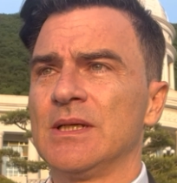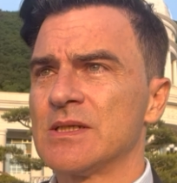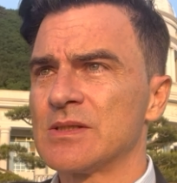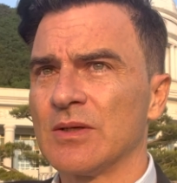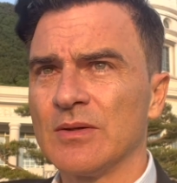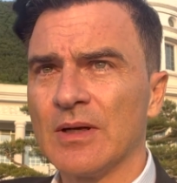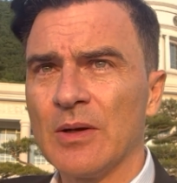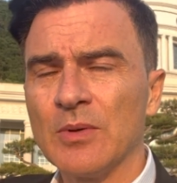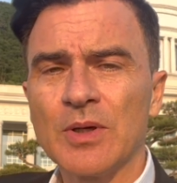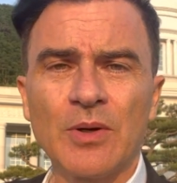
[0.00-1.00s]
So I
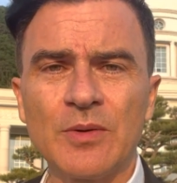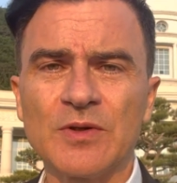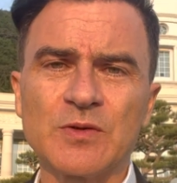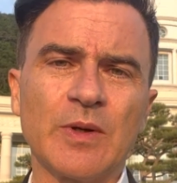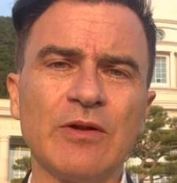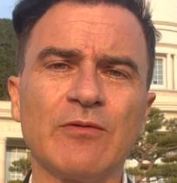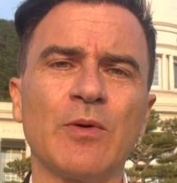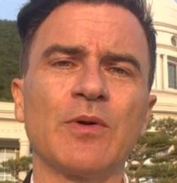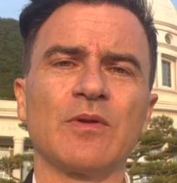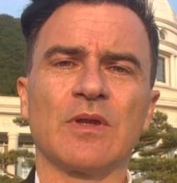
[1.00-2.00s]
will go on the
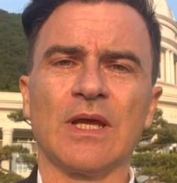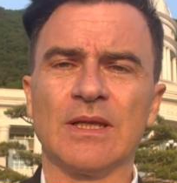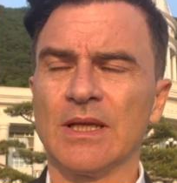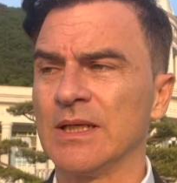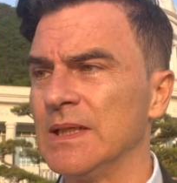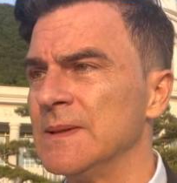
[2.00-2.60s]
24th, and then